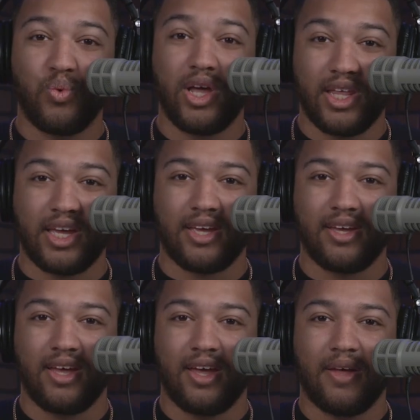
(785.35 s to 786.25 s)
willing,
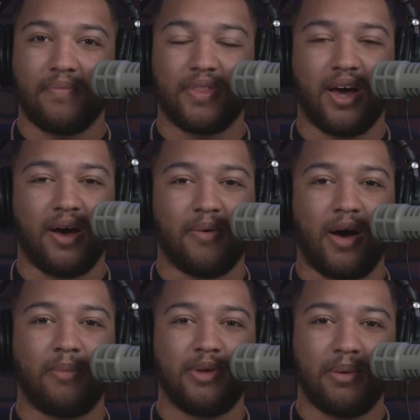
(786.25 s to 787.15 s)

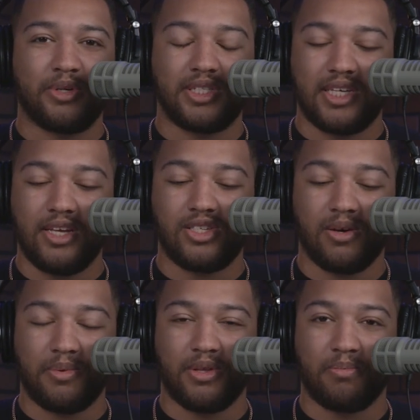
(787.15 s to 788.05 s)
I'll be able to tease
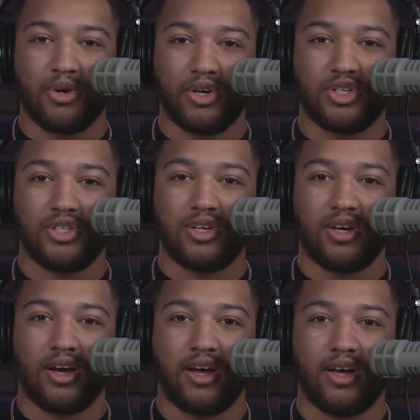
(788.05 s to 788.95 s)
some of the merch
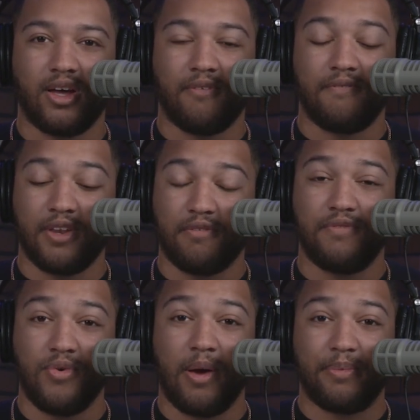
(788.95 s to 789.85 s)
in a
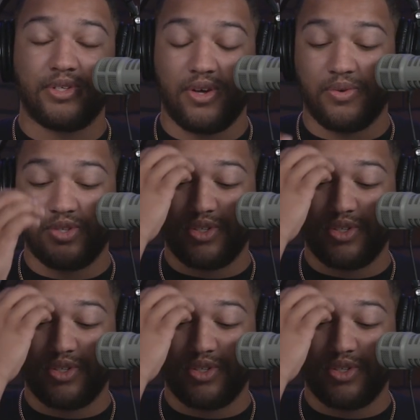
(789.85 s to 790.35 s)
few episodes.